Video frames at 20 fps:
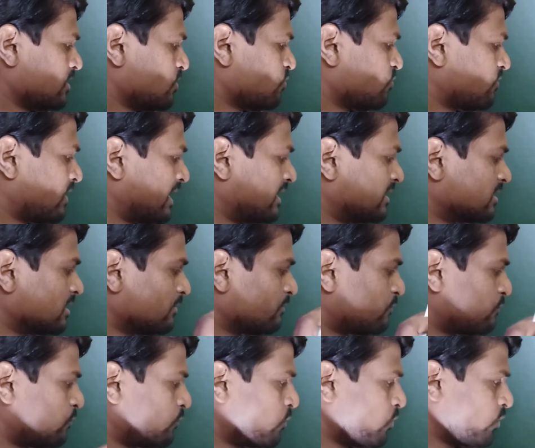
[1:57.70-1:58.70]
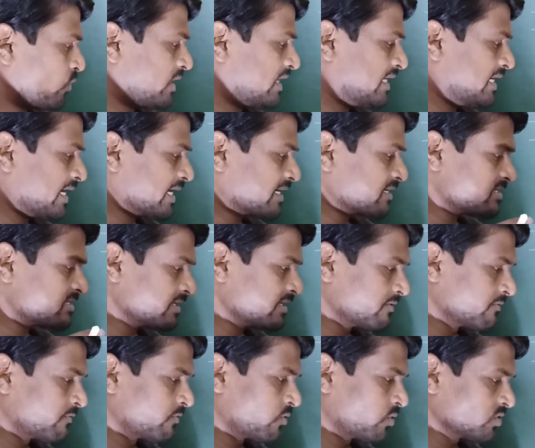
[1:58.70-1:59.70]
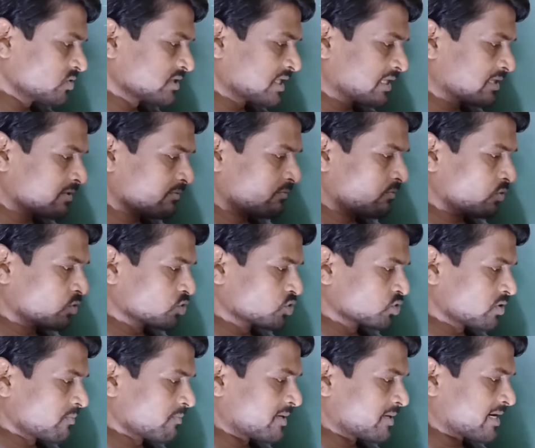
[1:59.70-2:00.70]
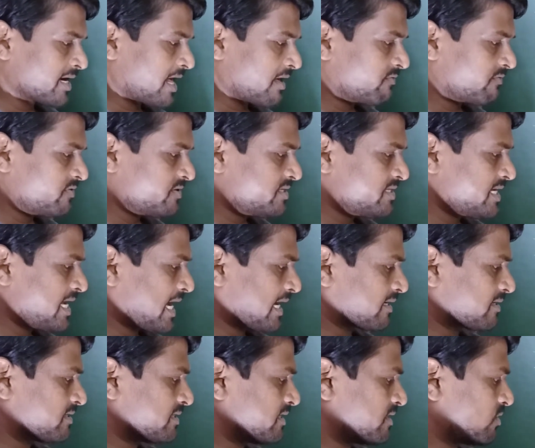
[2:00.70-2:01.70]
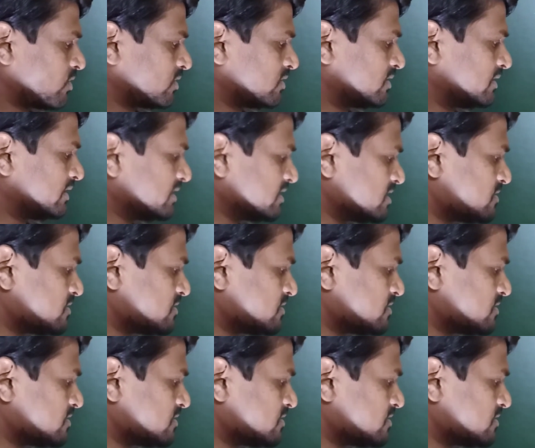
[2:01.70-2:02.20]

Find the electric force and the force of gravity acting on this